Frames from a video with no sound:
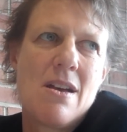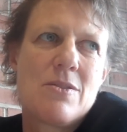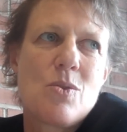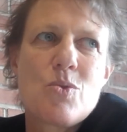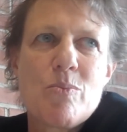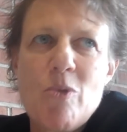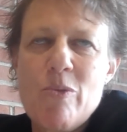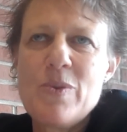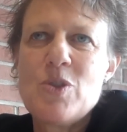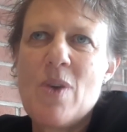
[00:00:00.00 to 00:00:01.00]
social
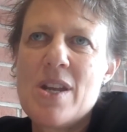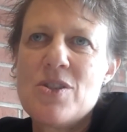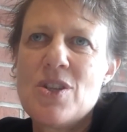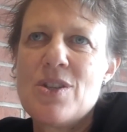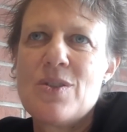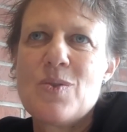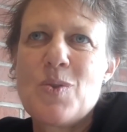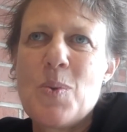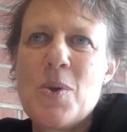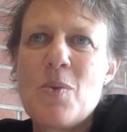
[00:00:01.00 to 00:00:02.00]
movement strategies and
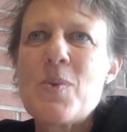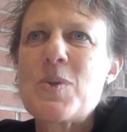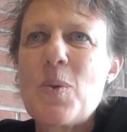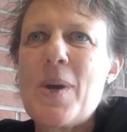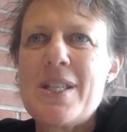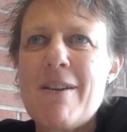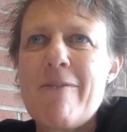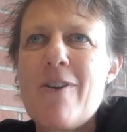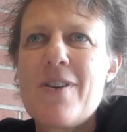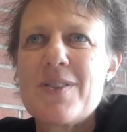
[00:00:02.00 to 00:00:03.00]
so on are also quite
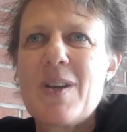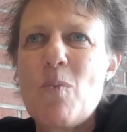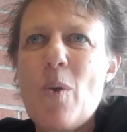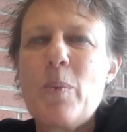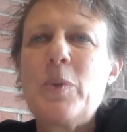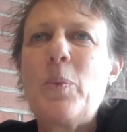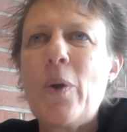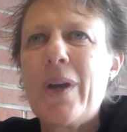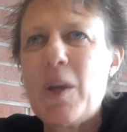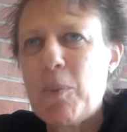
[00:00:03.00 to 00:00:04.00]
diverse, right? What will
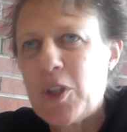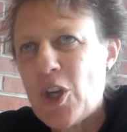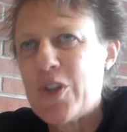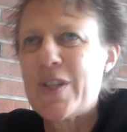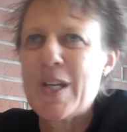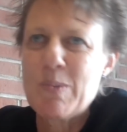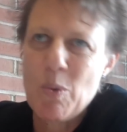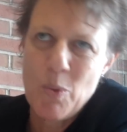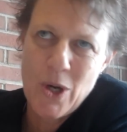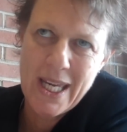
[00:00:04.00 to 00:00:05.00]
work in one context,
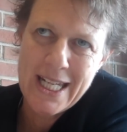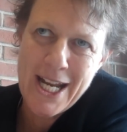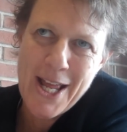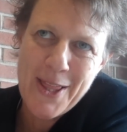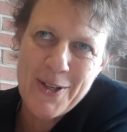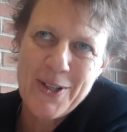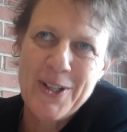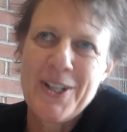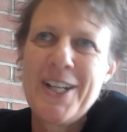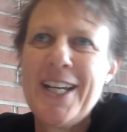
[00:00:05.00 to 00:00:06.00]
what will work in
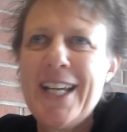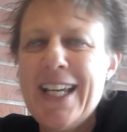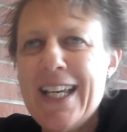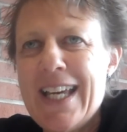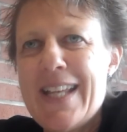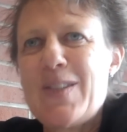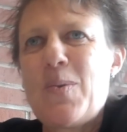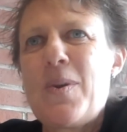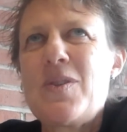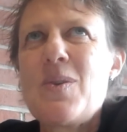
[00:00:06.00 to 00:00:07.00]
another, and
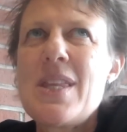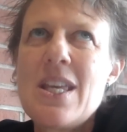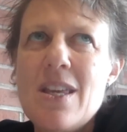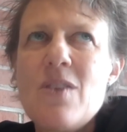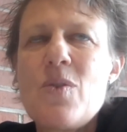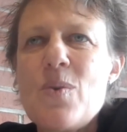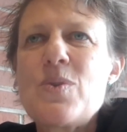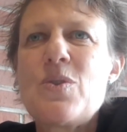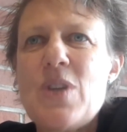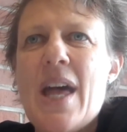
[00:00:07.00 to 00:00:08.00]
so on. So I think
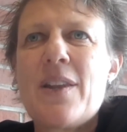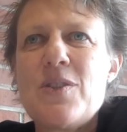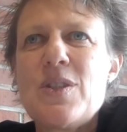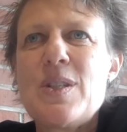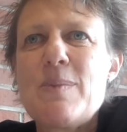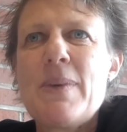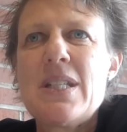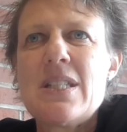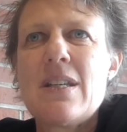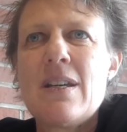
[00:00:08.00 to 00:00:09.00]
those are challenges,
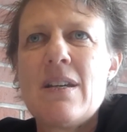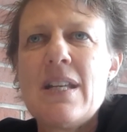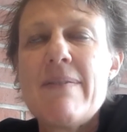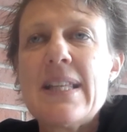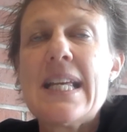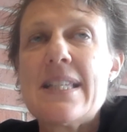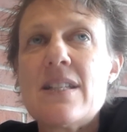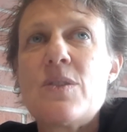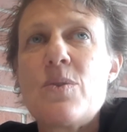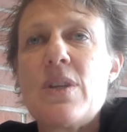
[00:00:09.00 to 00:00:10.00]
but nevertheless, I
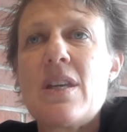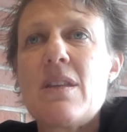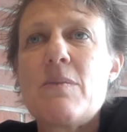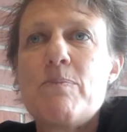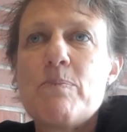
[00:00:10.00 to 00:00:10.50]
do think